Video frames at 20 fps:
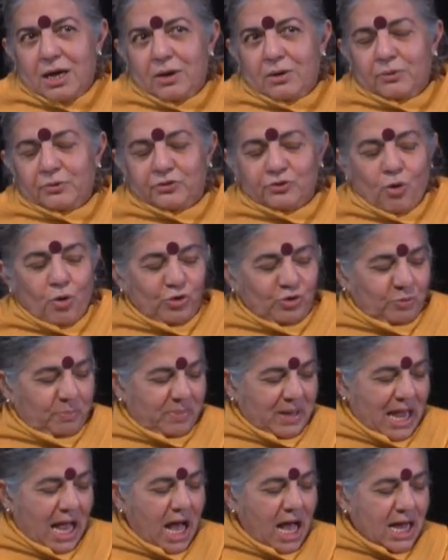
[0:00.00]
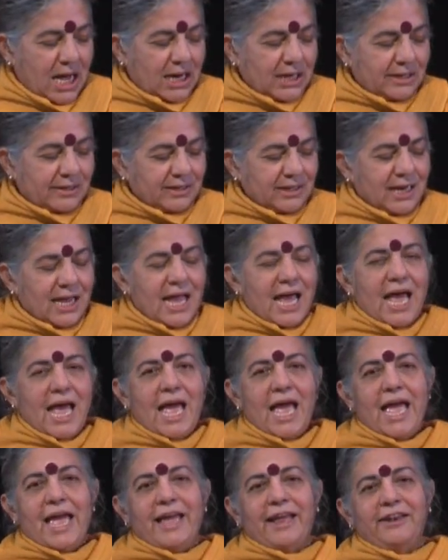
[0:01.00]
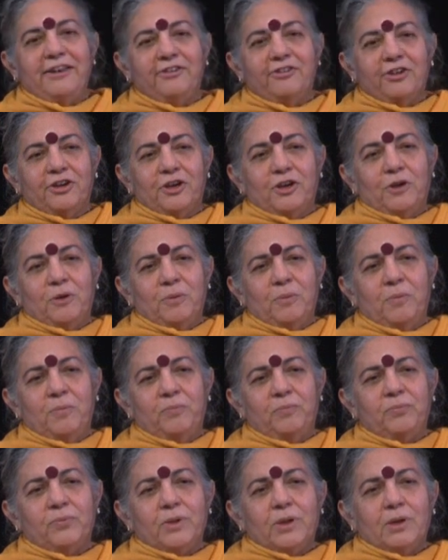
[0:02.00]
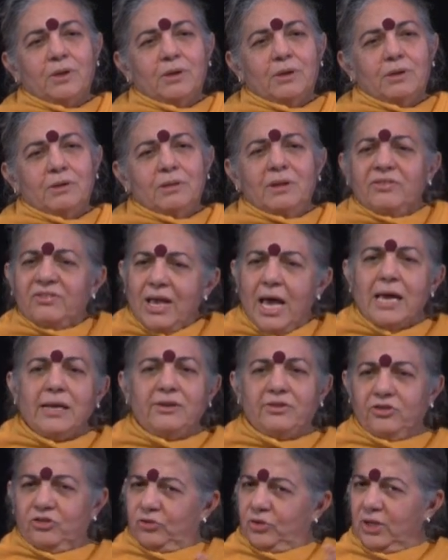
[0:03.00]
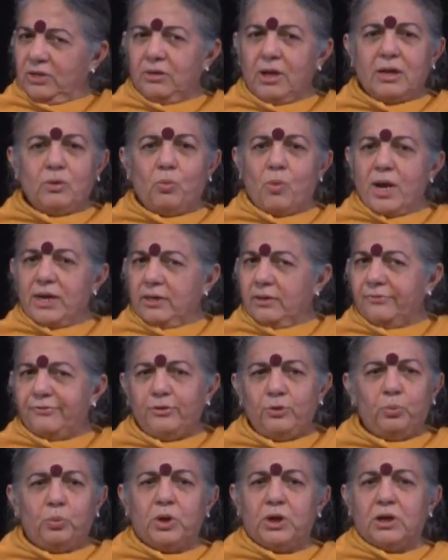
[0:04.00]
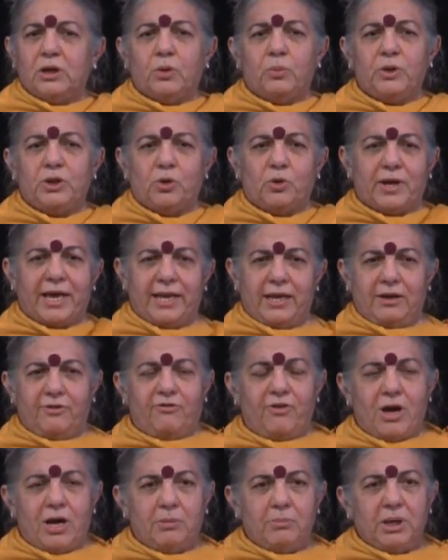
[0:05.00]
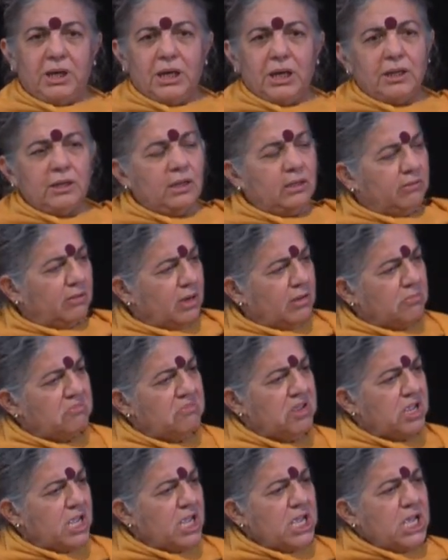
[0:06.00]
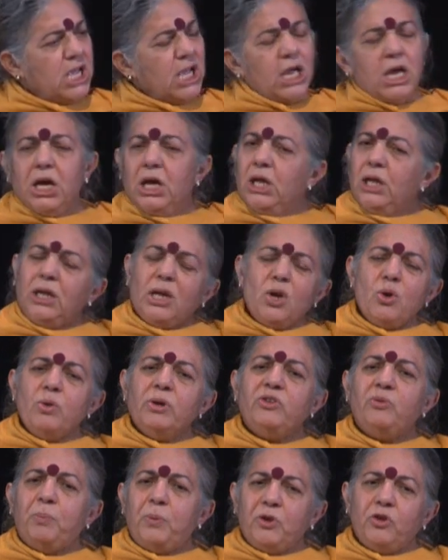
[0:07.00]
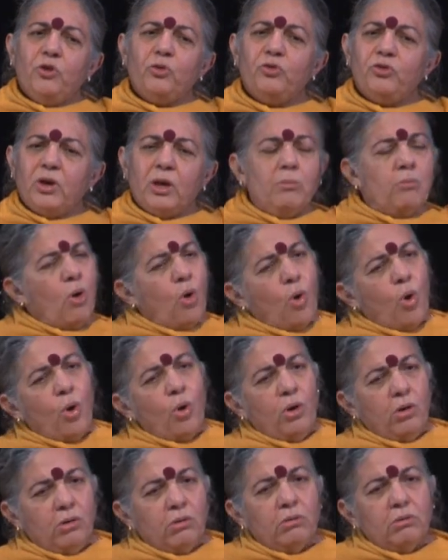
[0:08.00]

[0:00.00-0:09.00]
was called to Bihar, and the scientists had done wonderful work with organic farming, and they said, you know, it's producing more.